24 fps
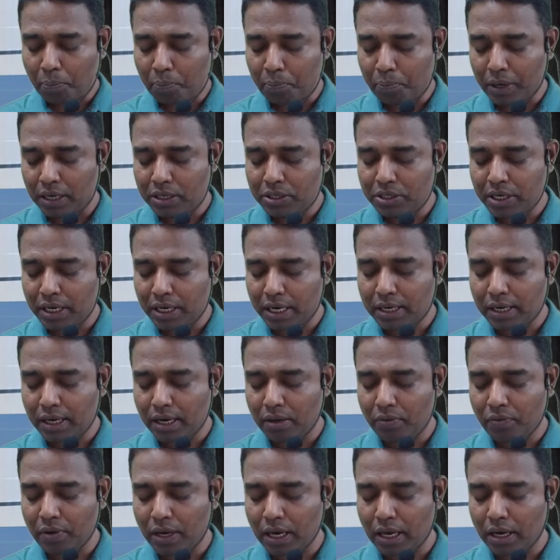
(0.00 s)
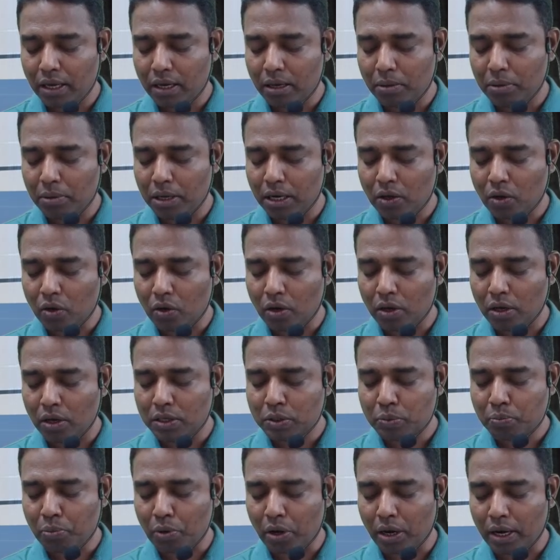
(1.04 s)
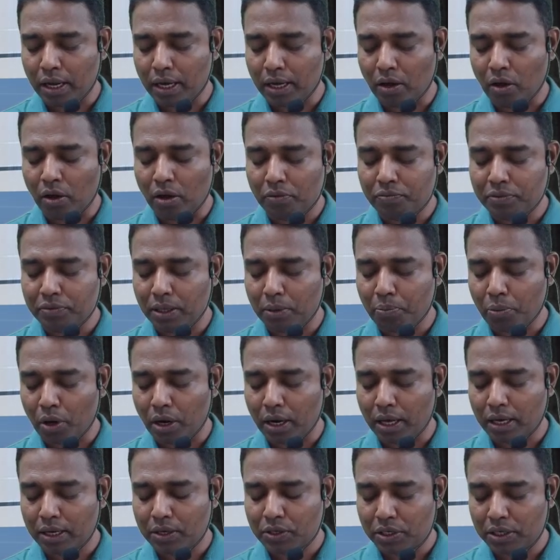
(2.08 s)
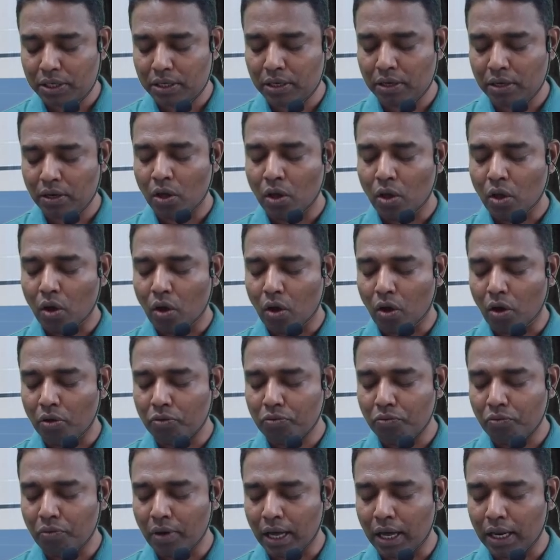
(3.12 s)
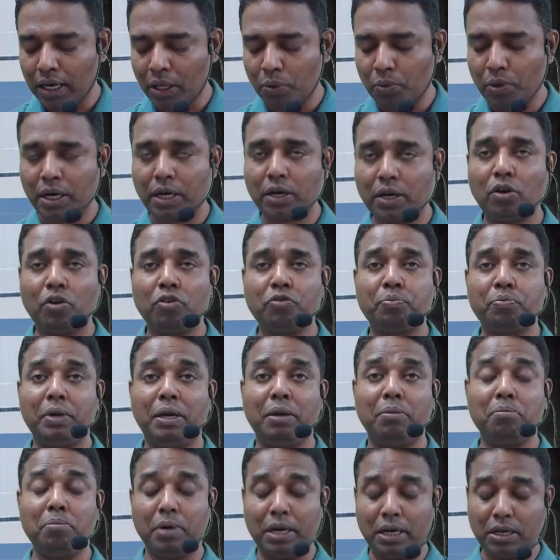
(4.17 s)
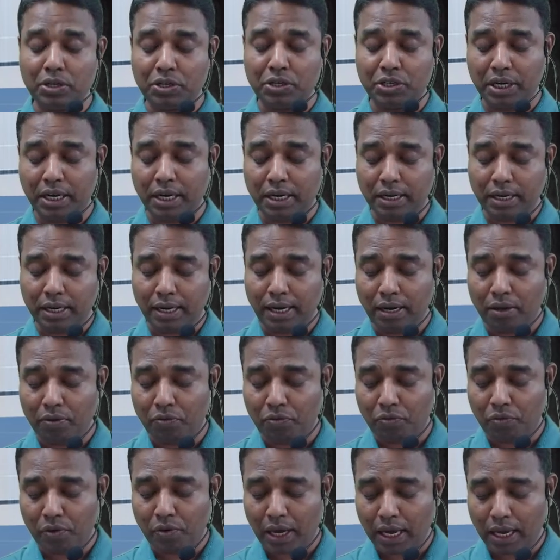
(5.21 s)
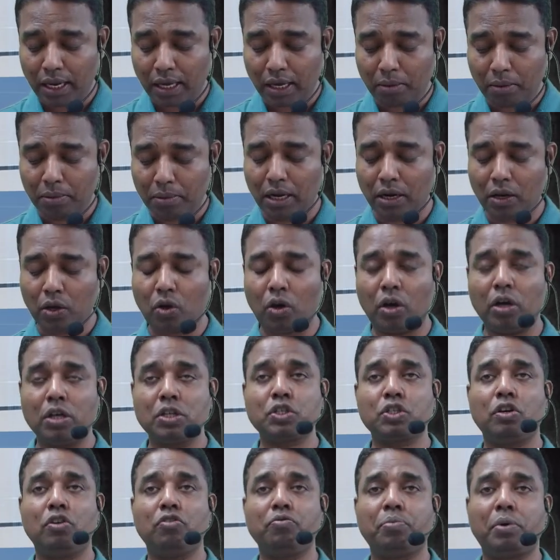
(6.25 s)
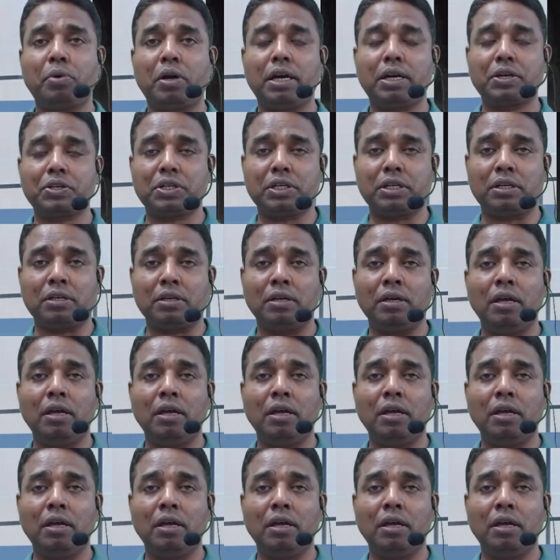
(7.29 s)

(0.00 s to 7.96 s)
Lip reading: Budgeted variable cost of the production of 1 unit of P. Budgeted variable cost of production.